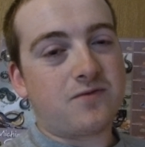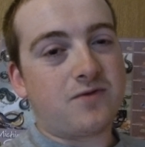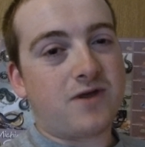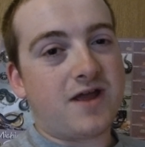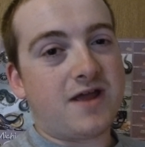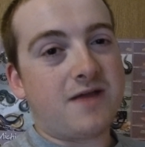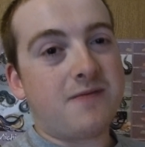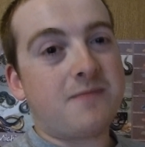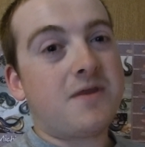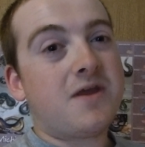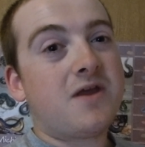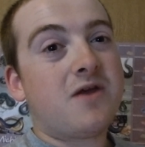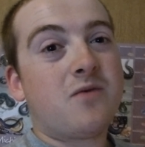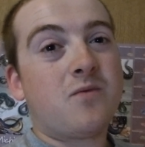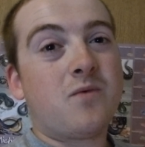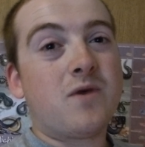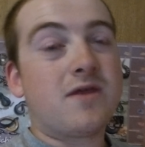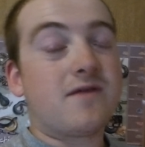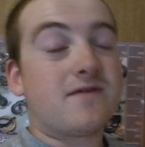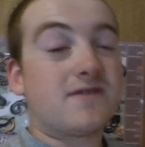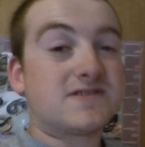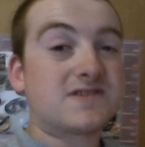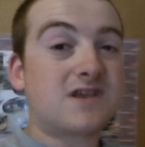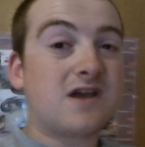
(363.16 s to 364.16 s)
right?
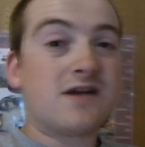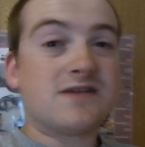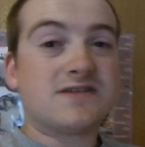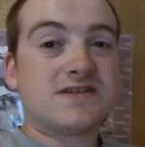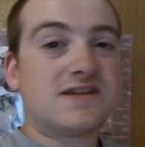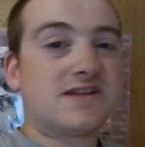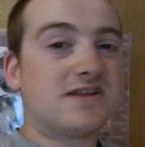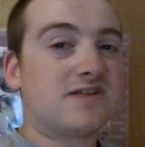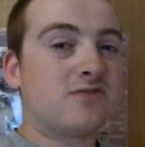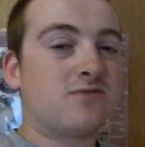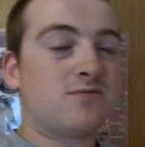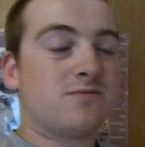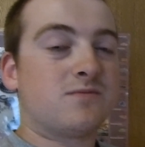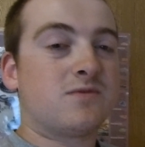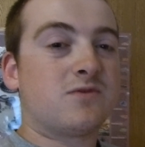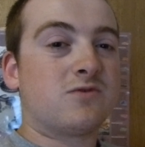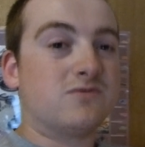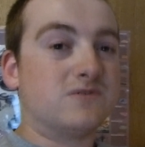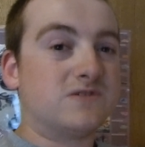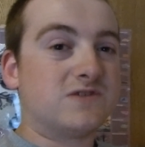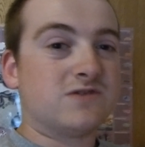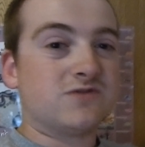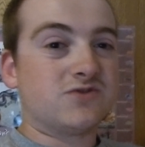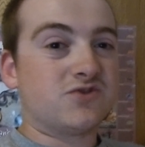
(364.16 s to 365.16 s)
Whether it's contacting him
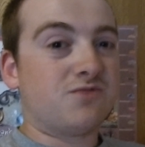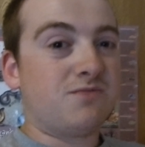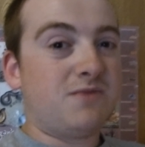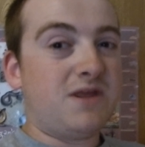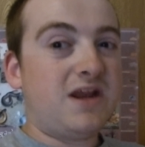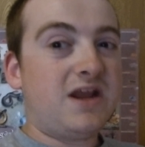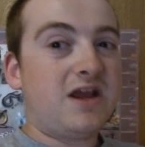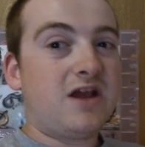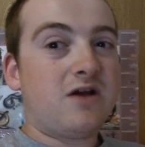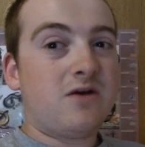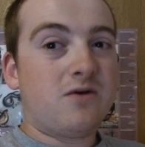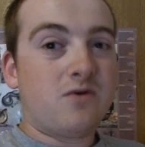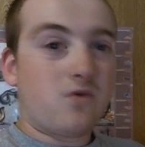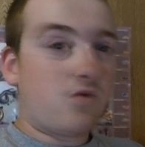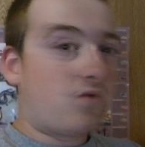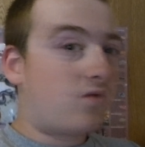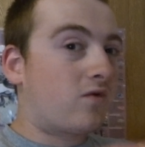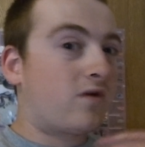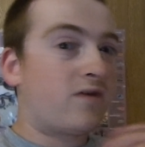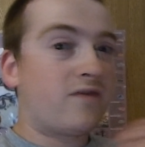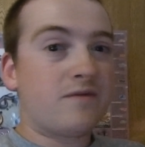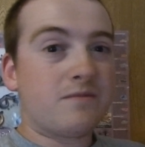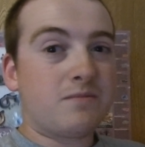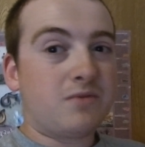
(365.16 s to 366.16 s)
through social media
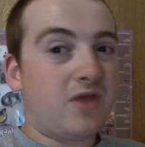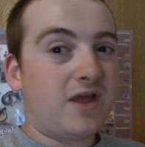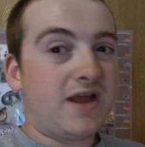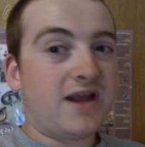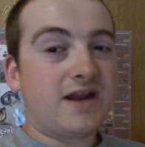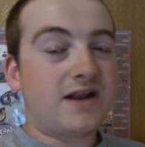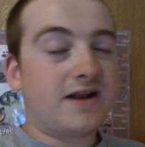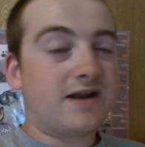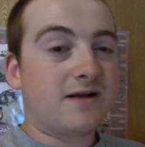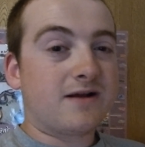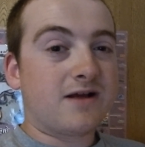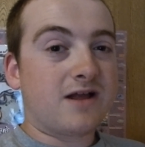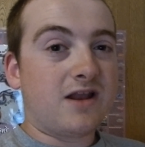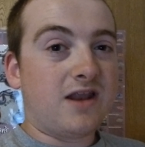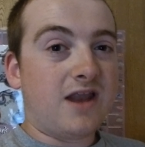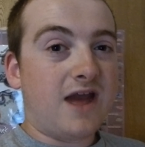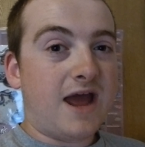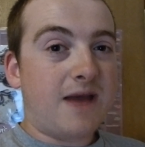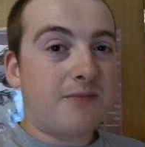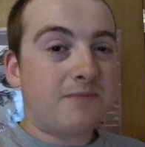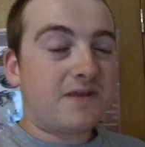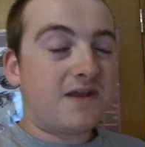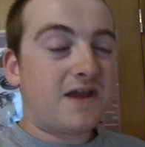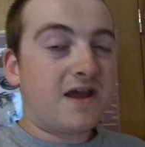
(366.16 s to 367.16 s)
or even planning a
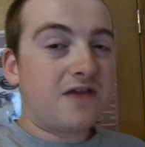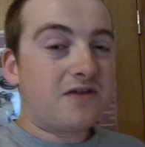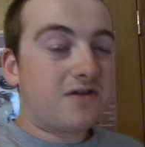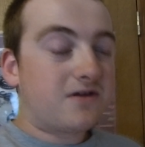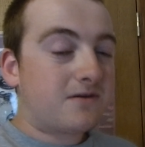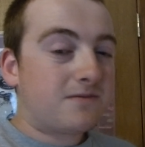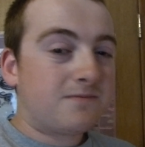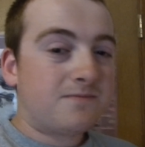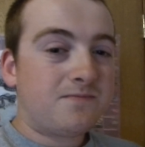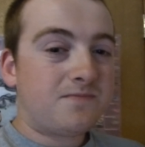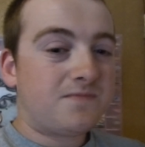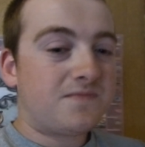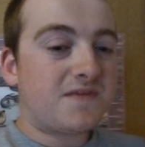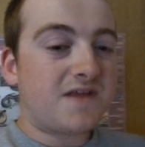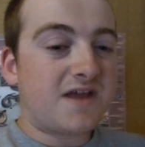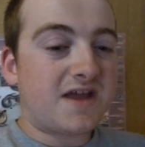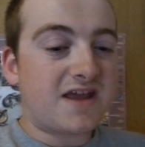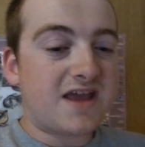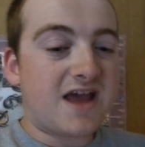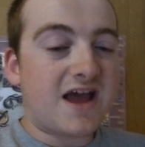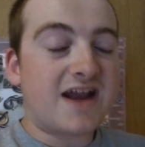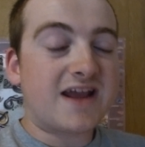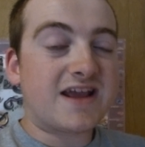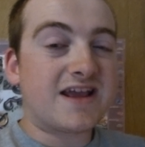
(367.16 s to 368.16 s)
collab together, I
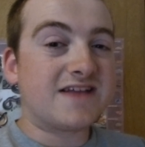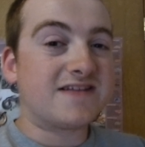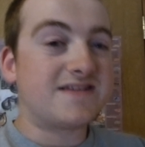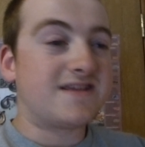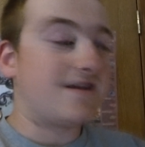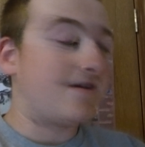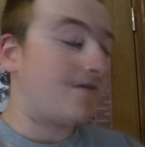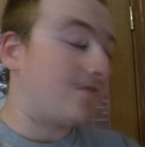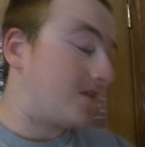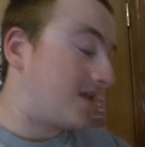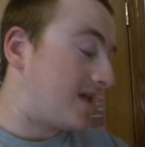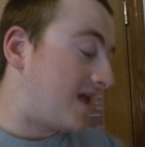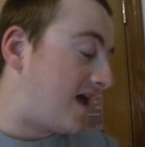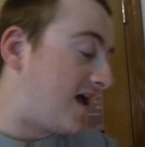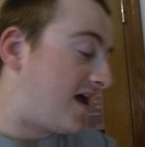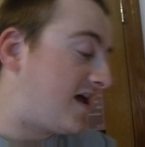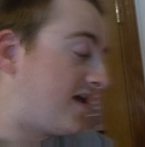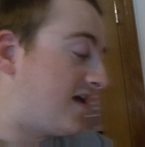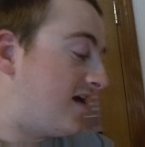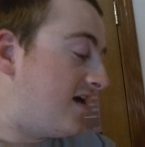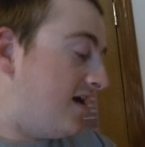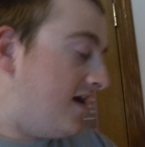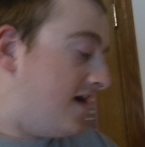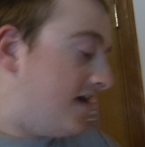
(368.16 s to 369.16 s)
gotta get to know the guy.
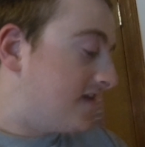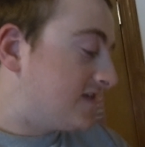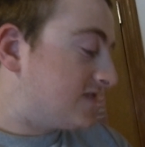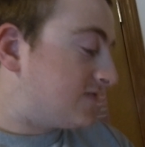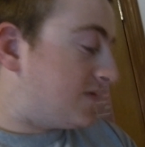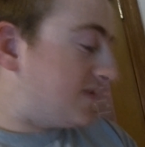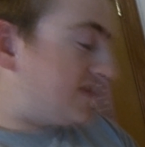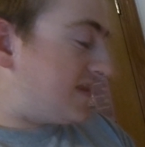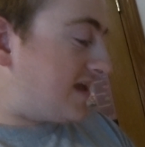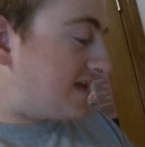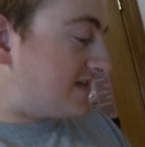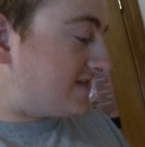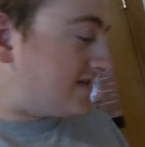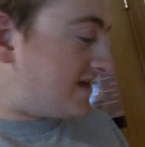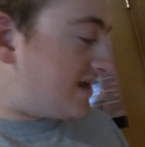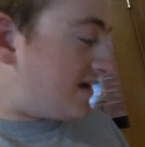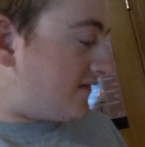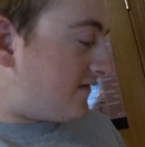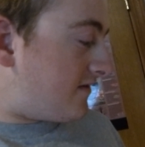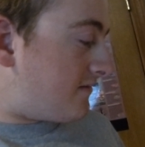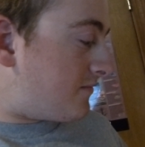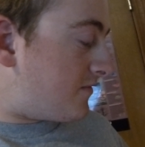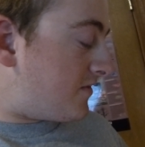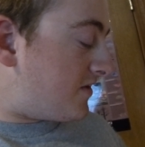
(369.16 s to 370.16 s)
So with that said,
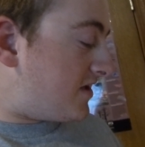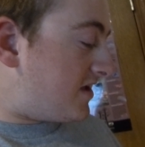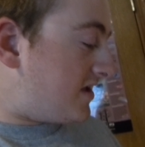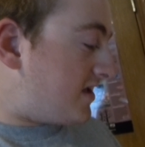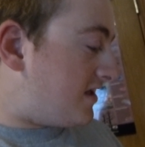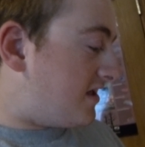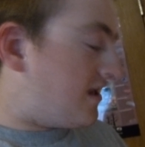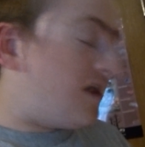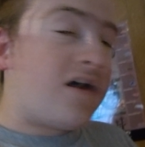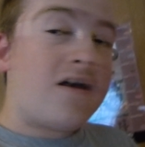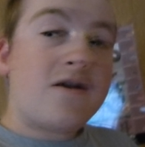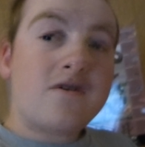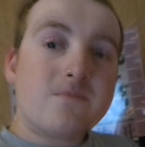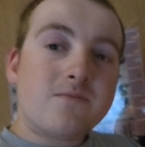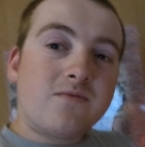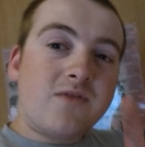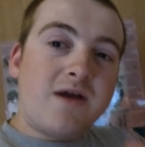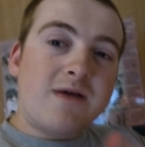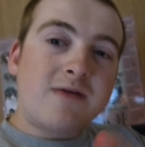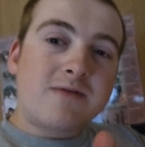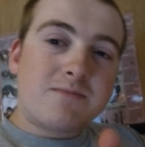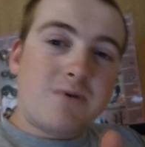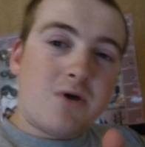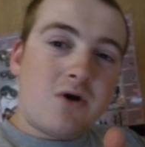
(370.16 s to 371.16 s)
everybody,
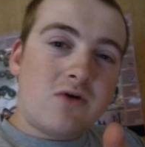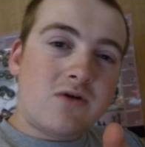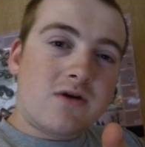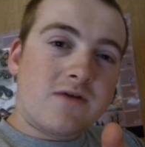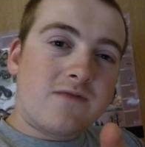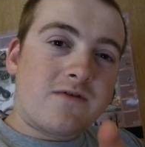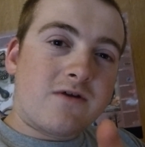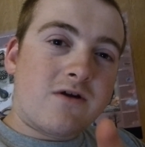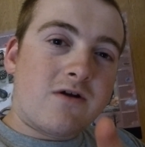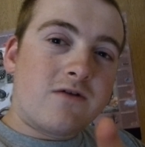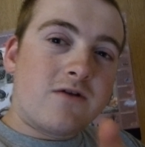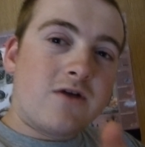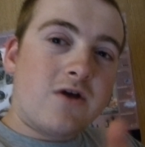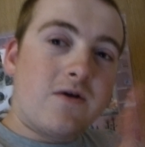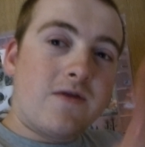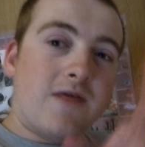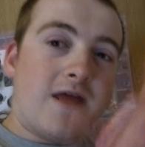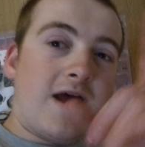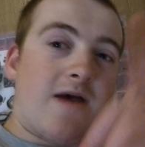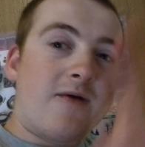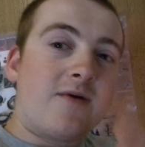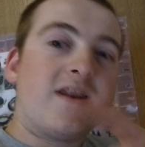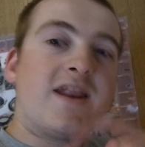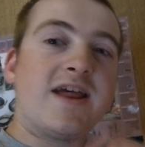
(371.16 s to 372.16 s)
let Paul Cuffaro know
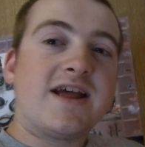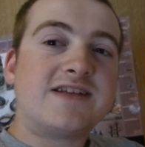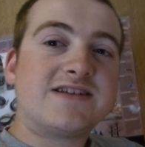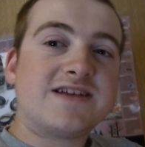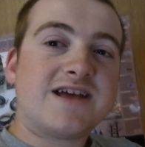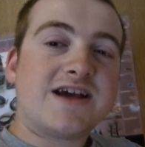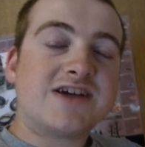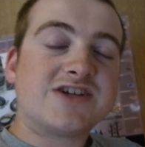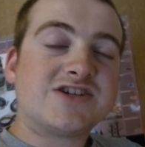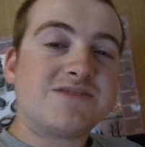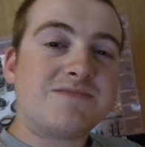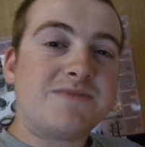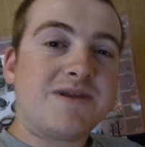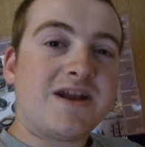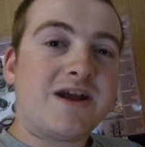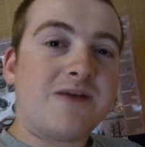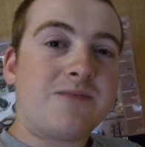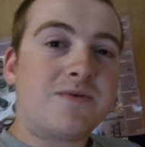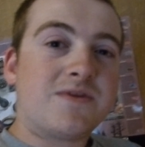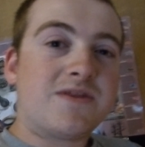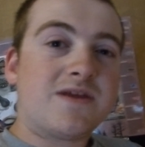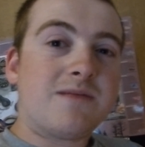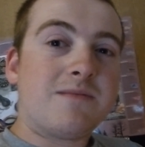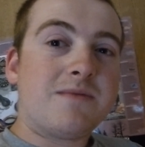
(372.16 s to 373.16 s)
that I would like to actually meet
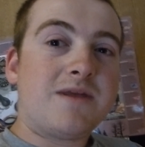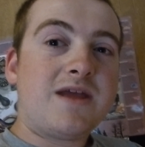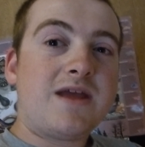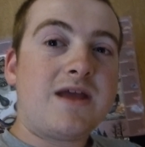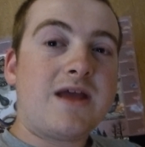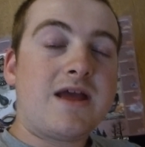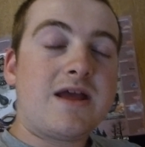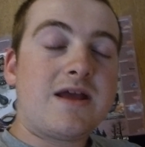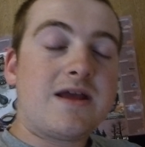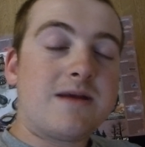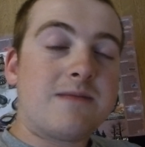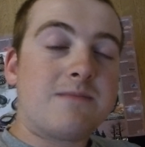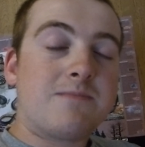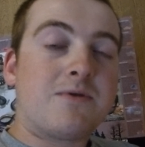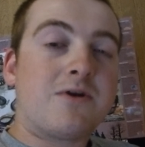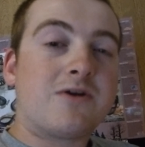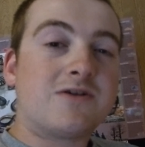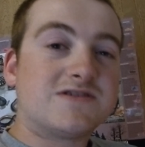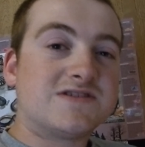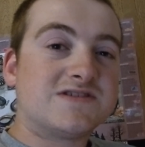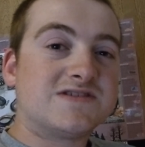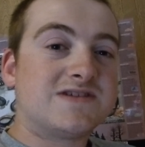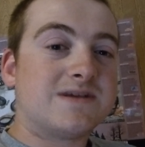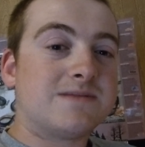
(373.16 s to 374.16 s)
up with him in
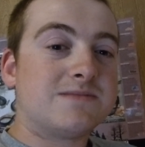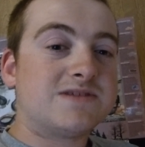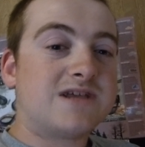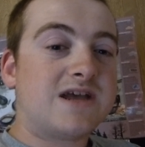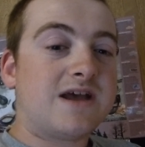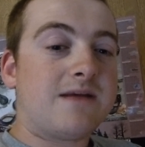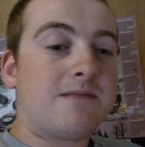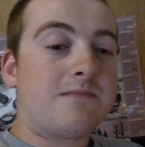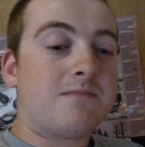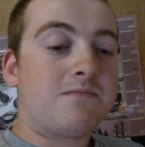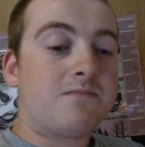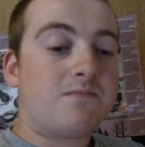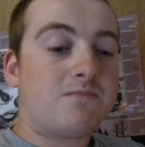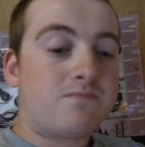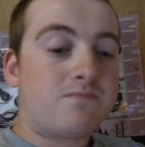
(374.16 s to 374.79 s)
person sometime,